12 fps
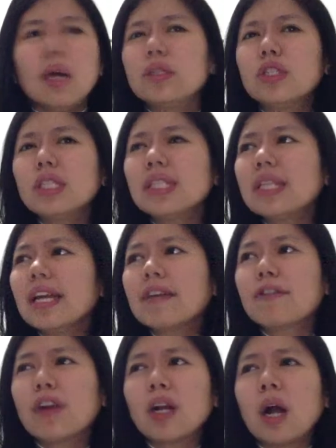just
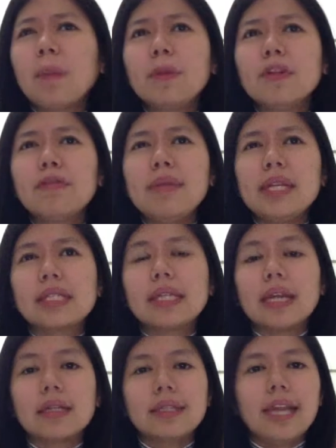like for a couple of minutes
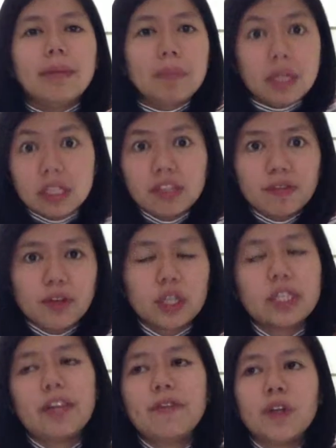like 10 minutes
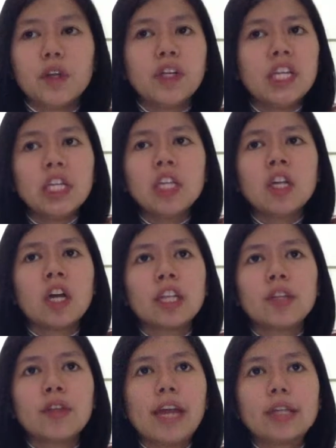first if you're really
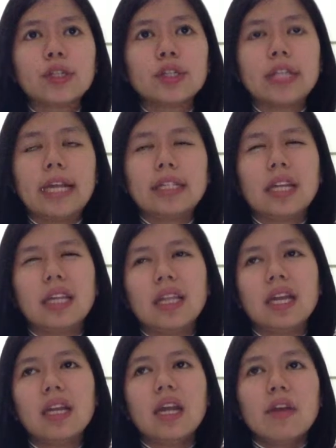not into exercise and
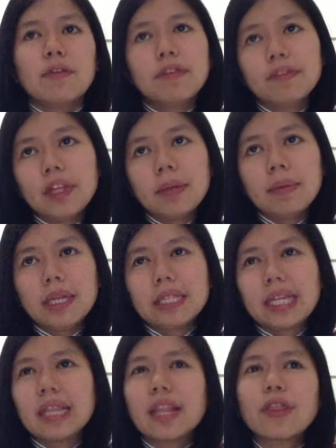then 15
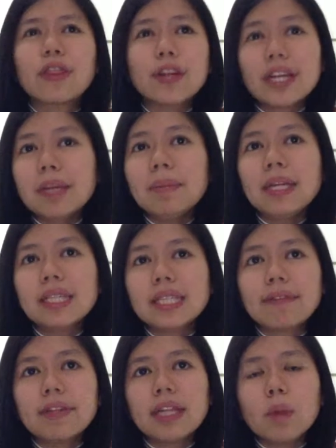minutes and then 30 minutes
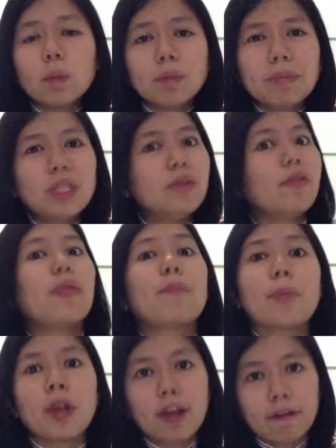every day would be
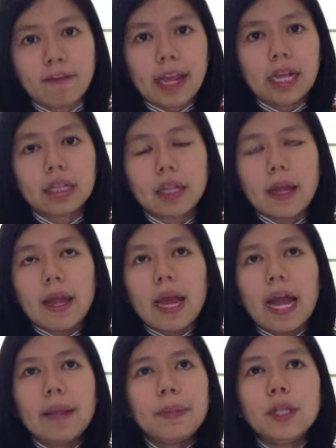perfect
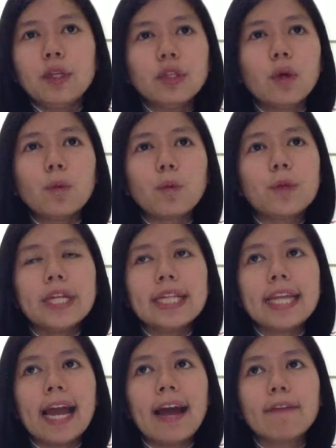i mean you don't
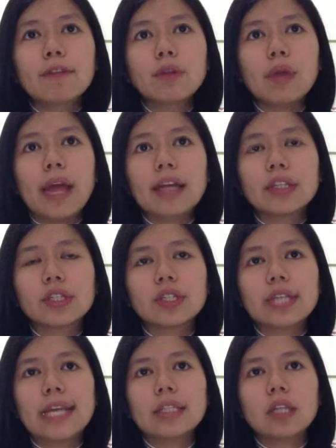really have to
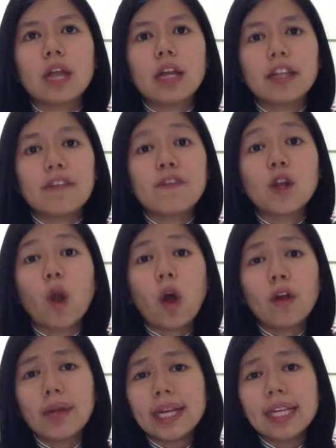exercise a lot if you're
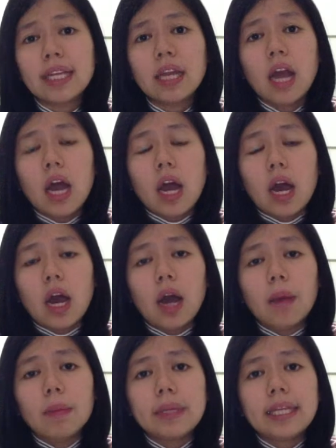already
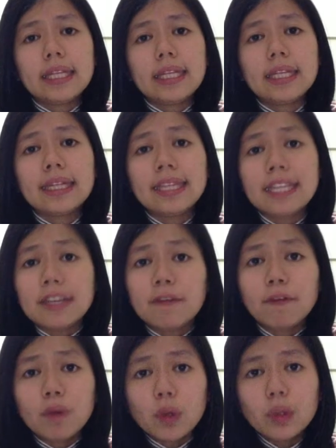um, eating clean
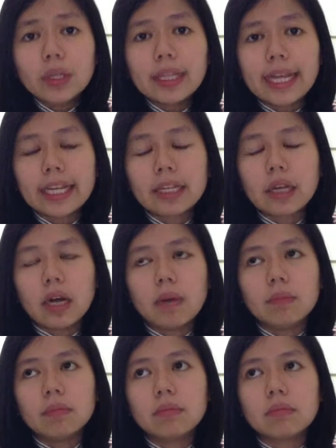food like
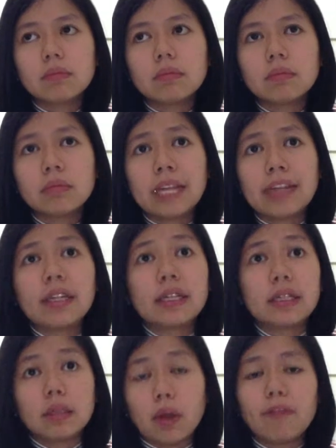um, like
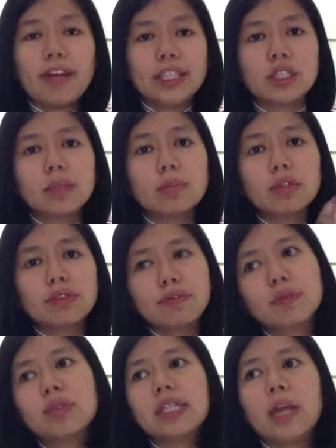vegetables
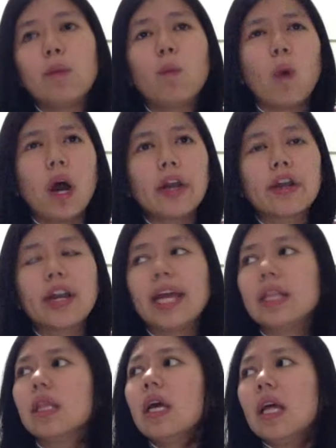fruits and water
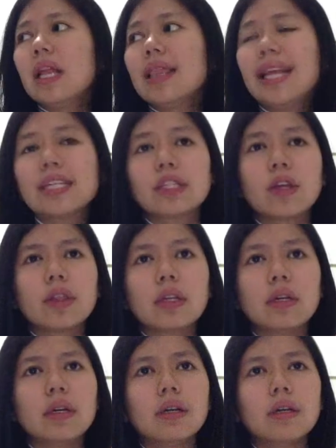and less on
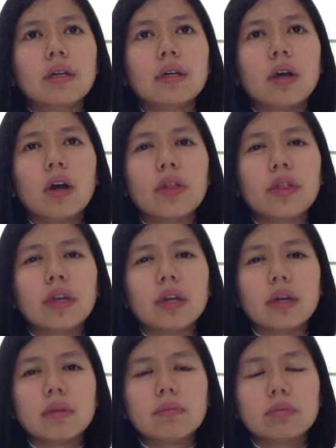the on
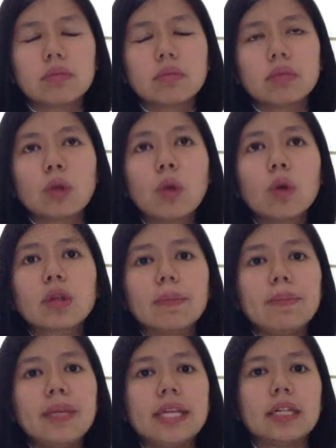the cooked
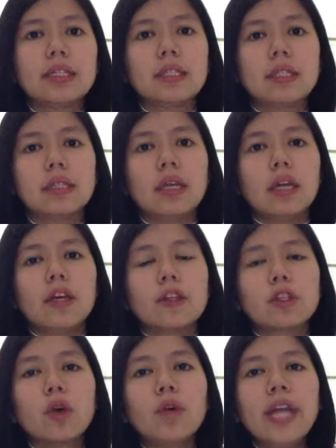meals
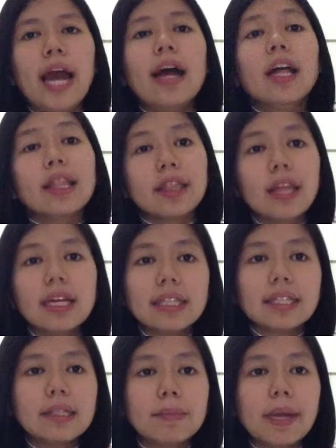so yeah,
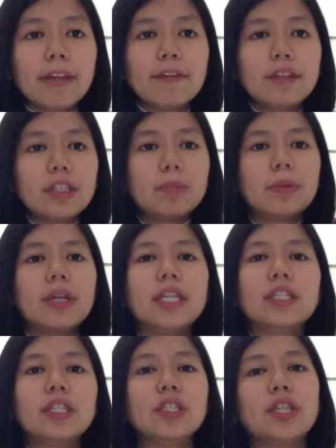that's my
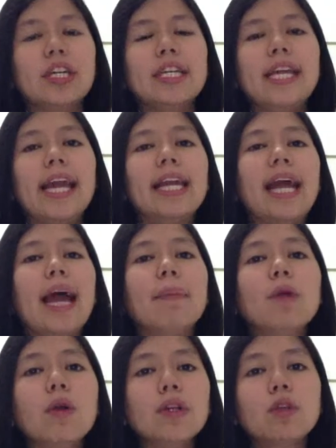Fitspiration journey and
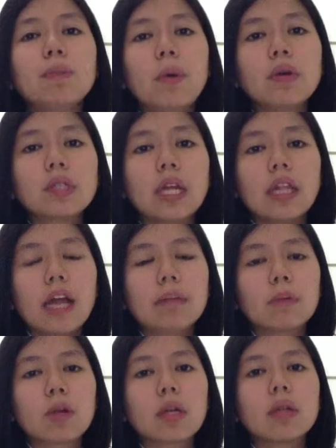I'm going to post a lot
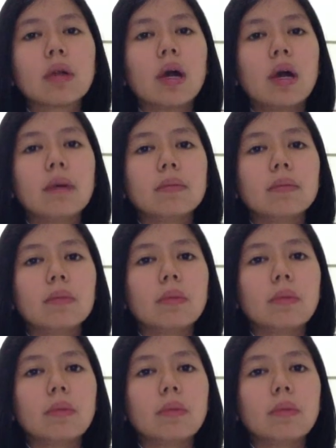more um